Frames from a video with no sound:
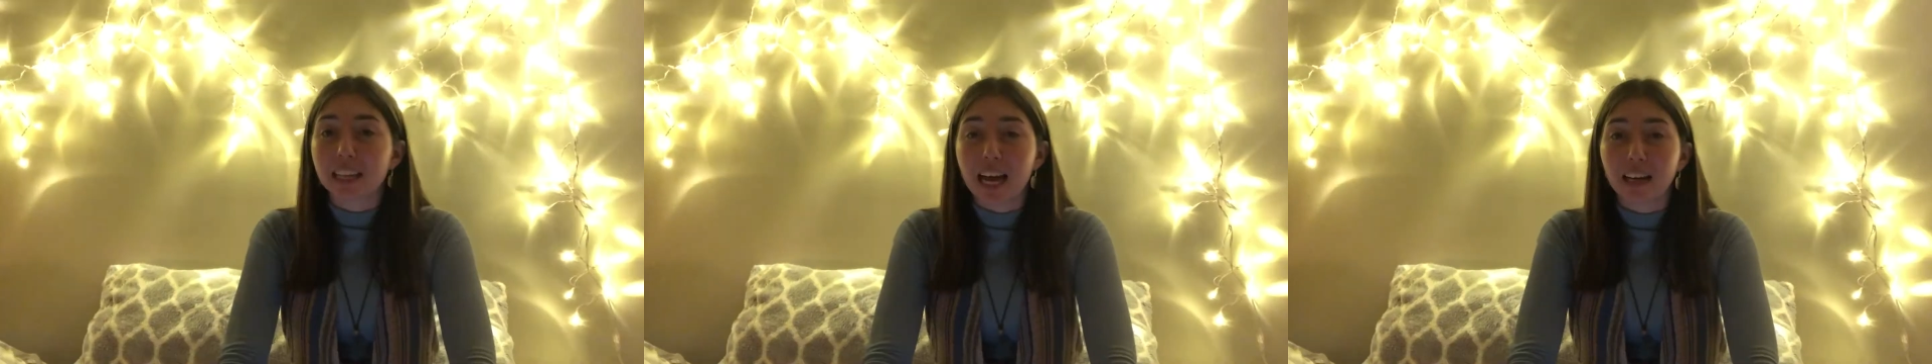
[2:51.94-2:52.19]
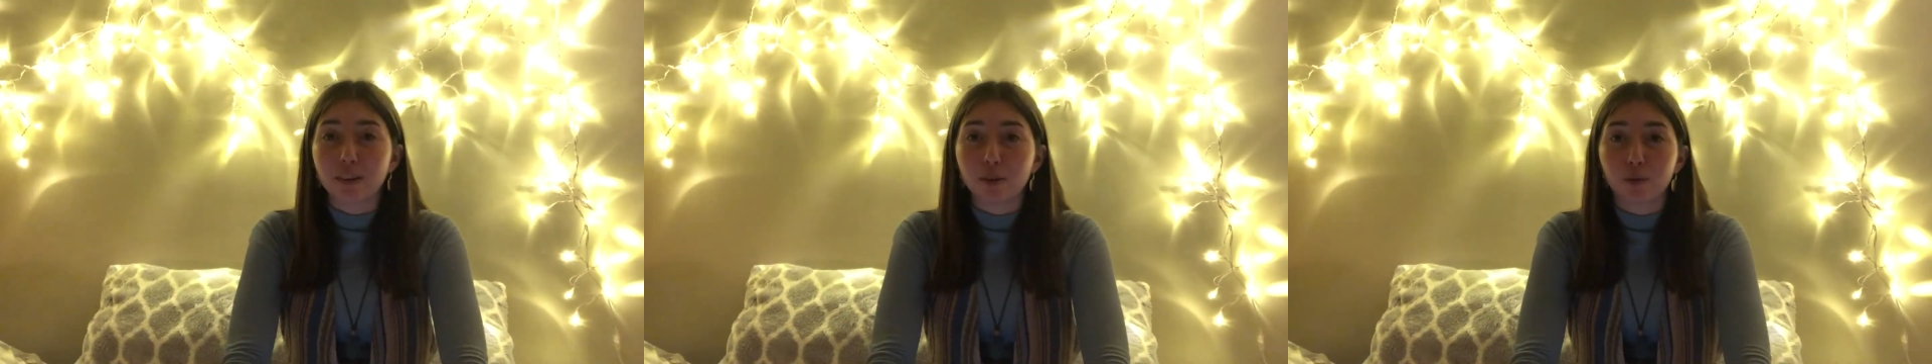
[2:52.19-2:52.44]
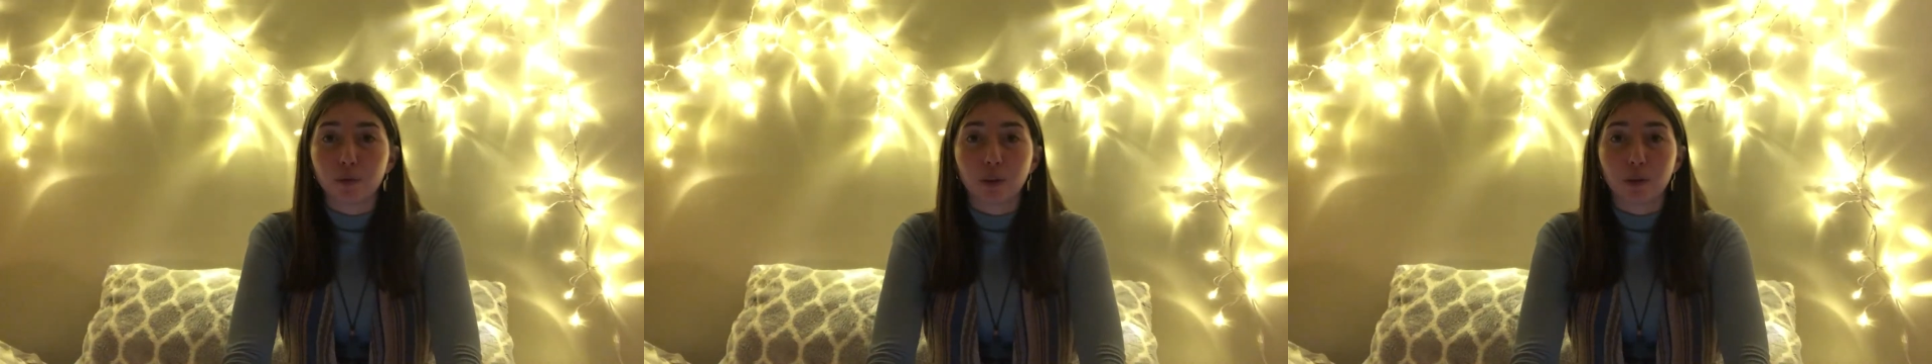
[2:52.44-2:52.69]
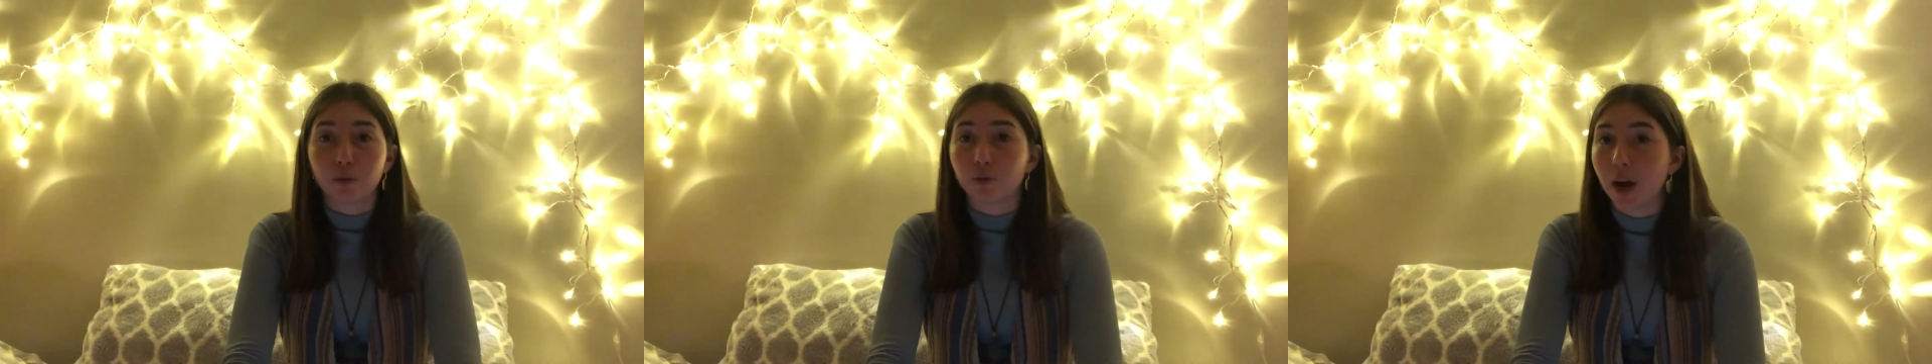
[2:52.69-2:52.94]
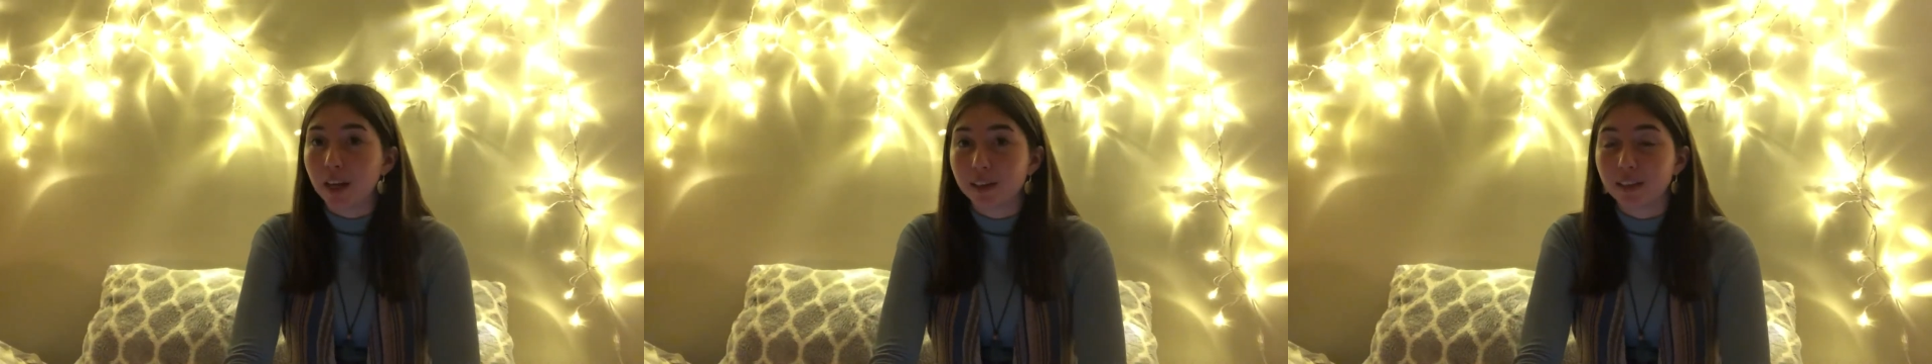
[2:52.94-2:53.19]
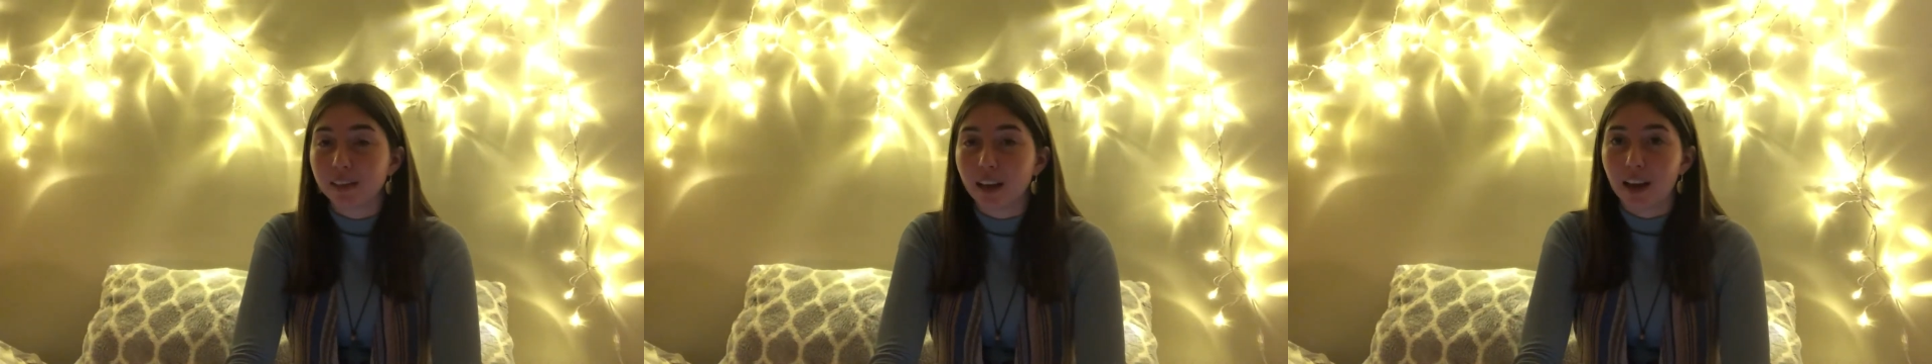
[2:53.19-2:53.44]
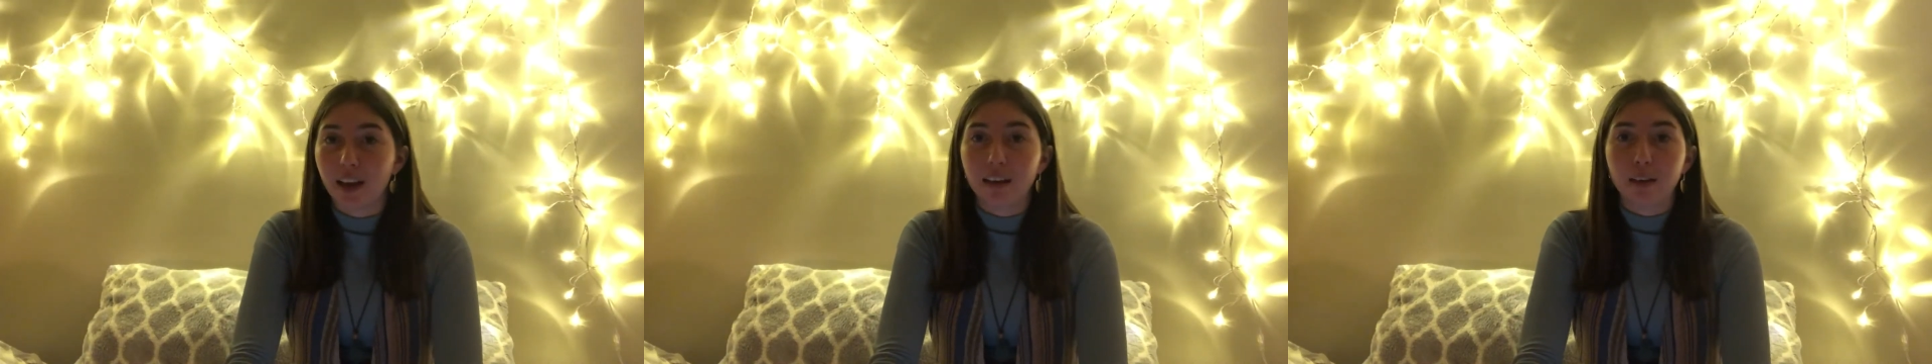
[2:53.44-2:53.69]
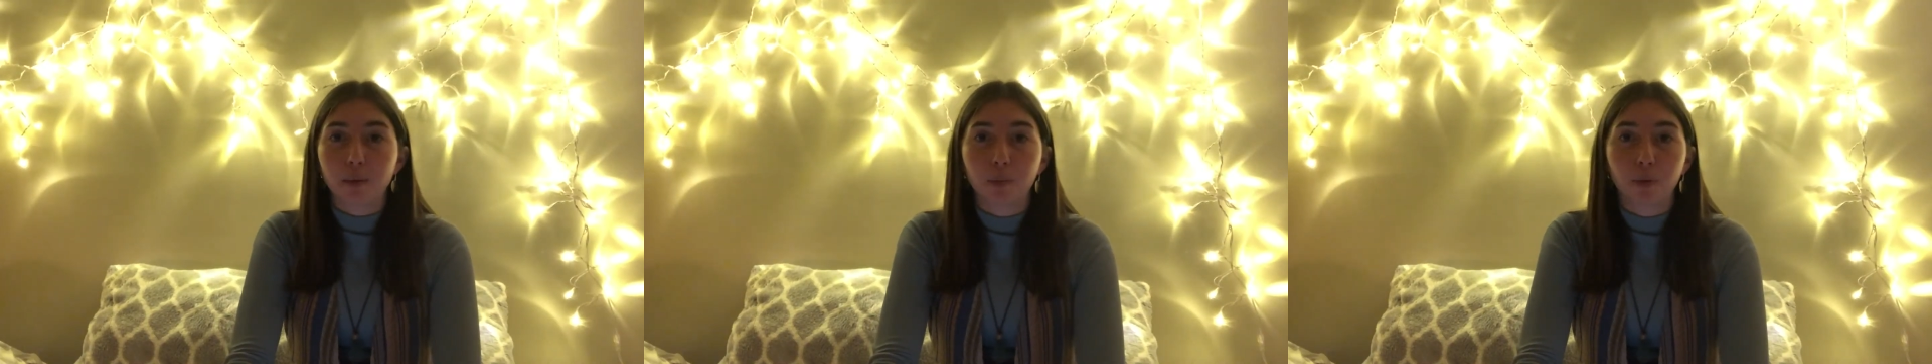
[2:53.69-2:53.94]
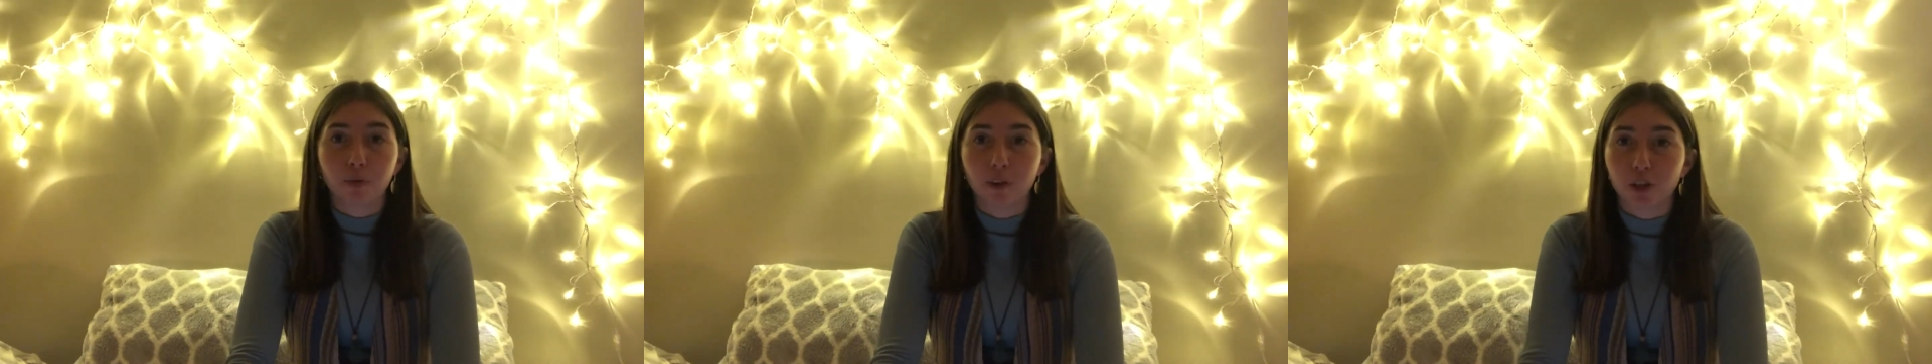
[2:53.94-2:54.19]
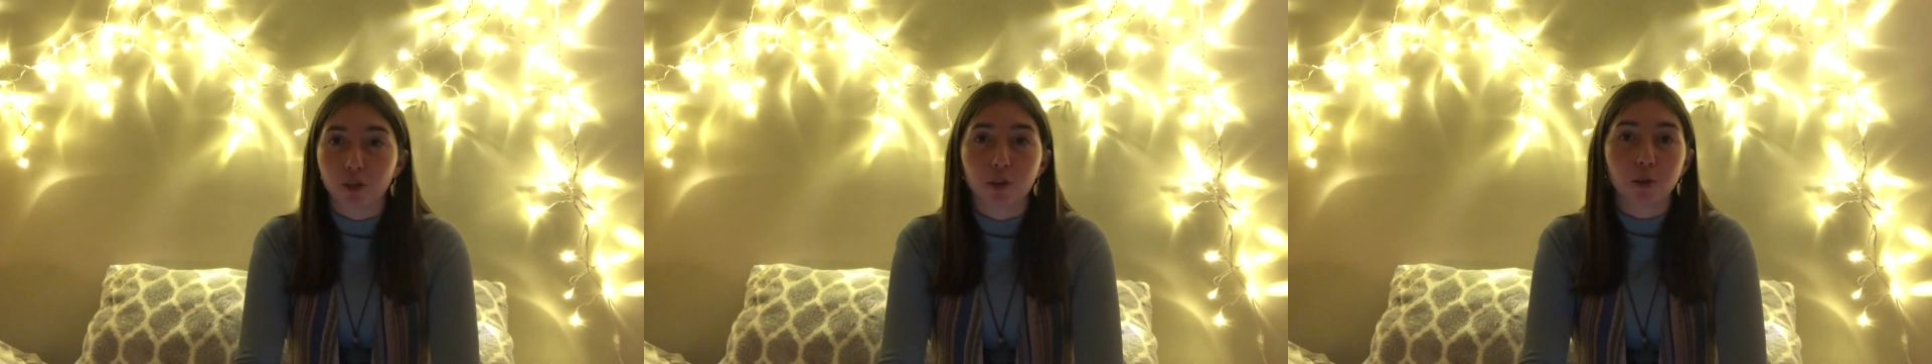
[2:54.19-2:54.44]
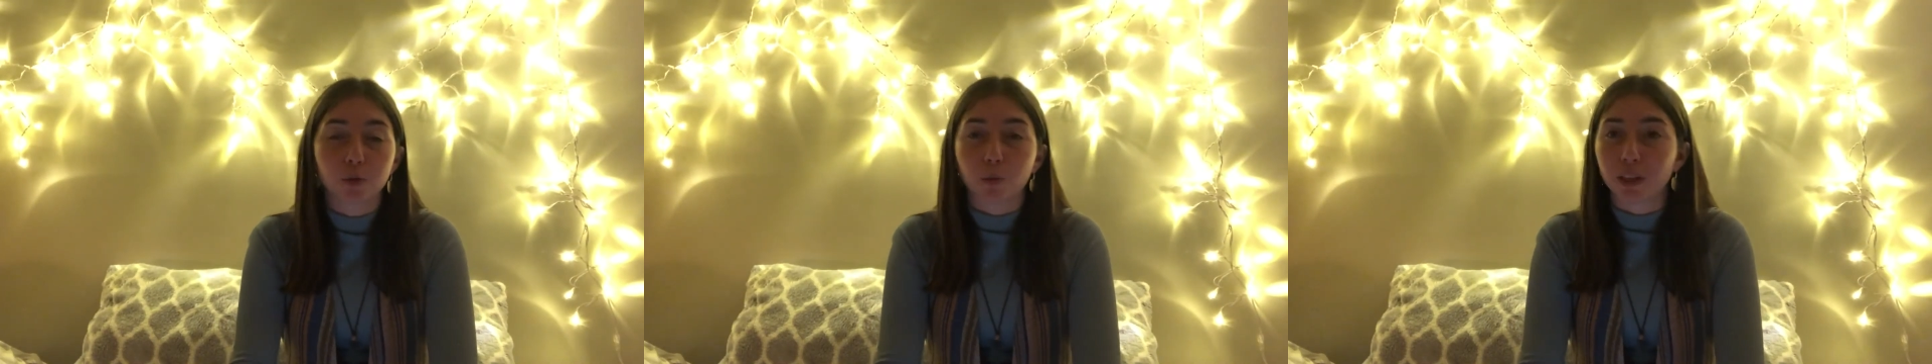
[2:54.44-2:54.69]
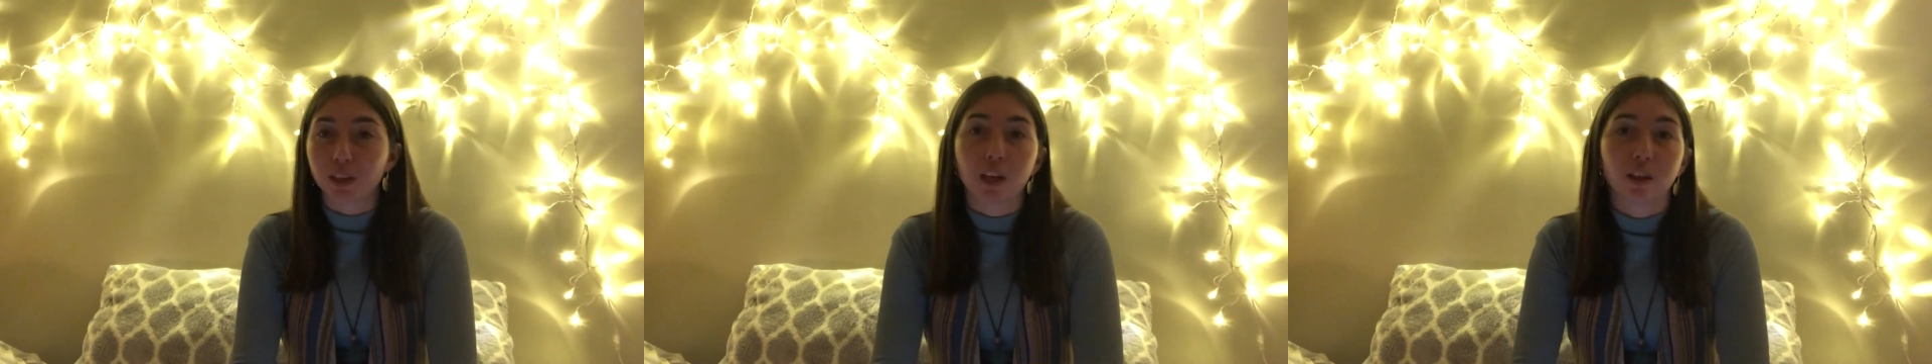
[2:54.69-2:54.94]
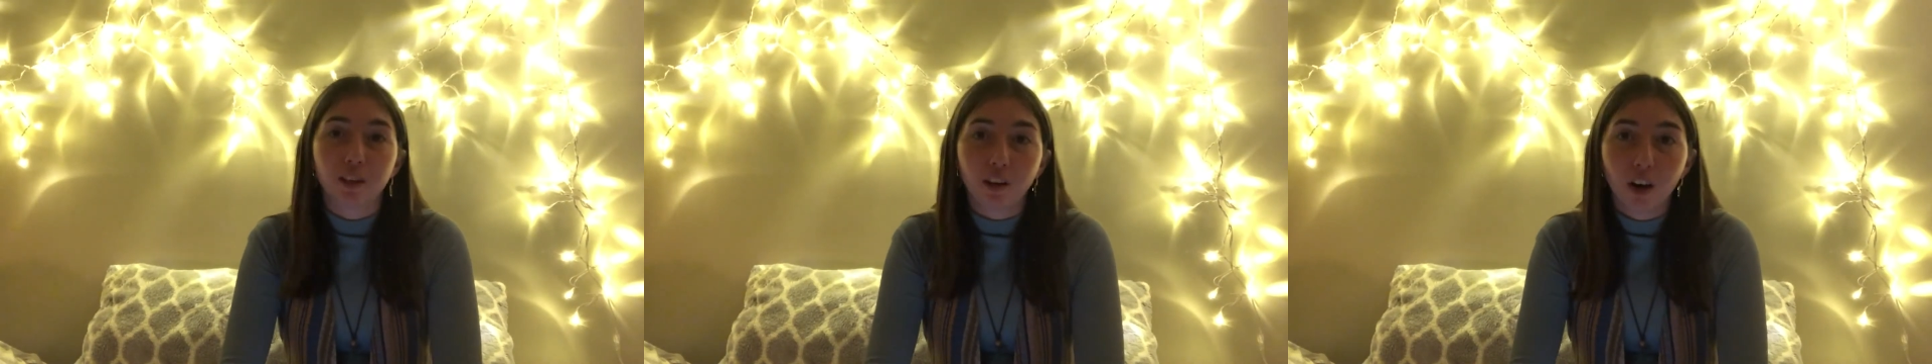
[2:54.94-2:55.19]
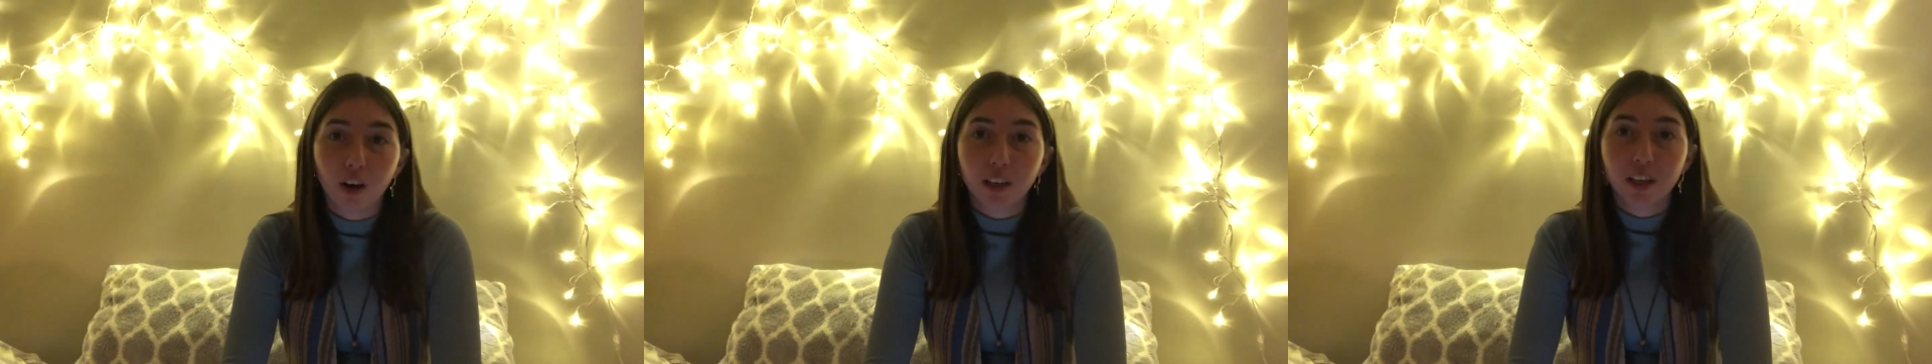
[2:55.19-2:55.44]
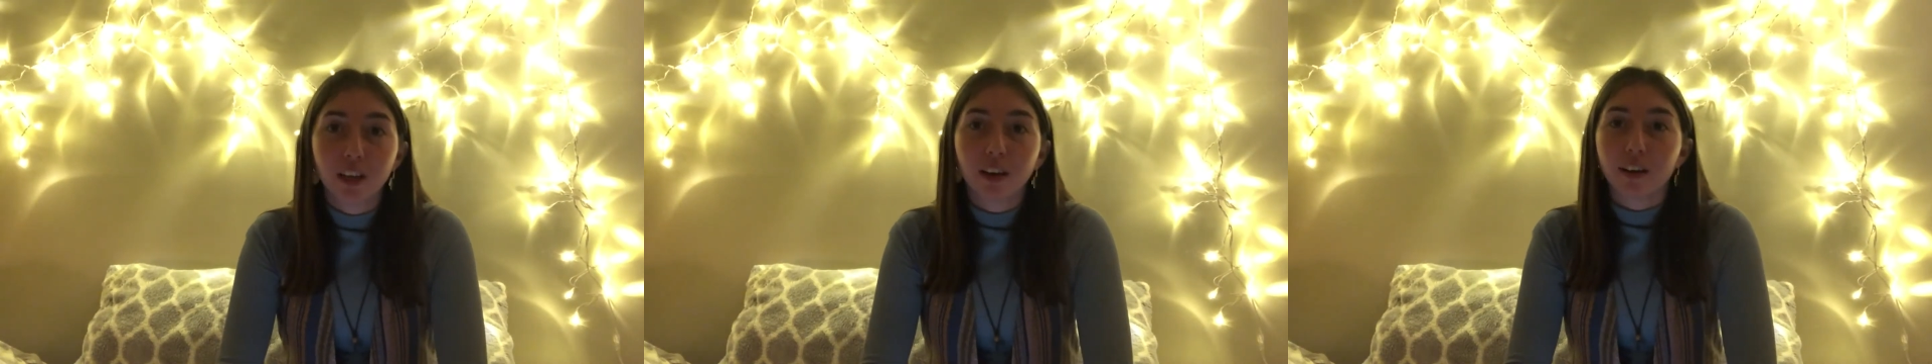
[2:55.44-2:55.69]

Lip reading: A lot of friends and professionals what they thought,